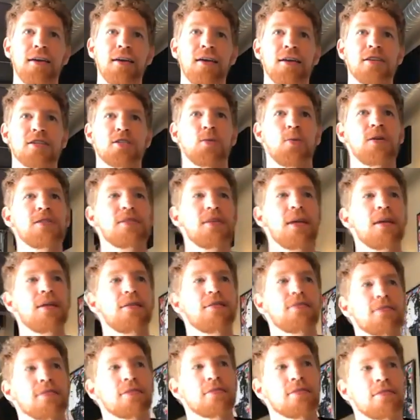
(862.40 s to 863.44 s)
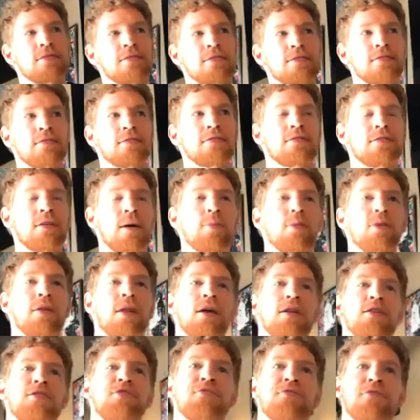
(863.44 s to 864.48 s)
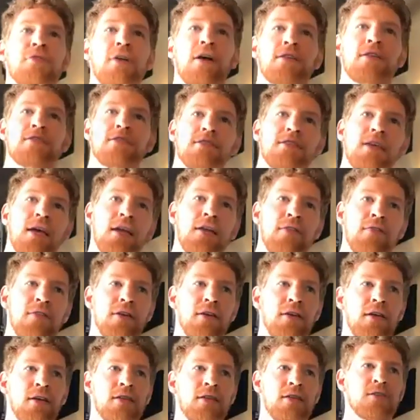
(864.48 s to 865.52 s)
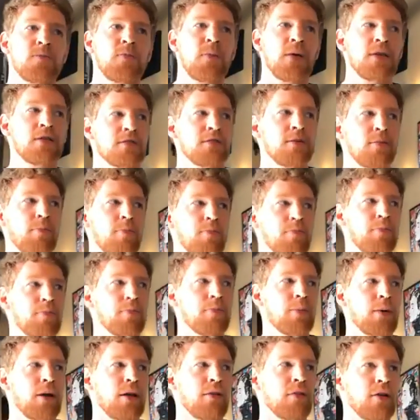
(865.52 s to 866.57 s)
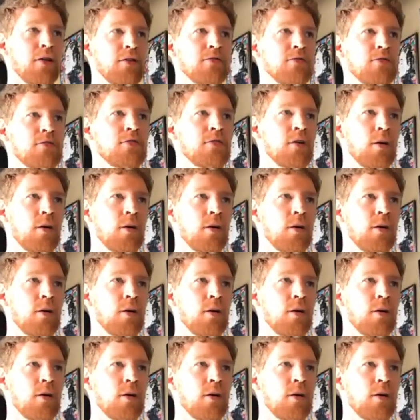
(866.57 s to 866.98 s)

We say Double Edge for us is kind of, it speaks to kind of our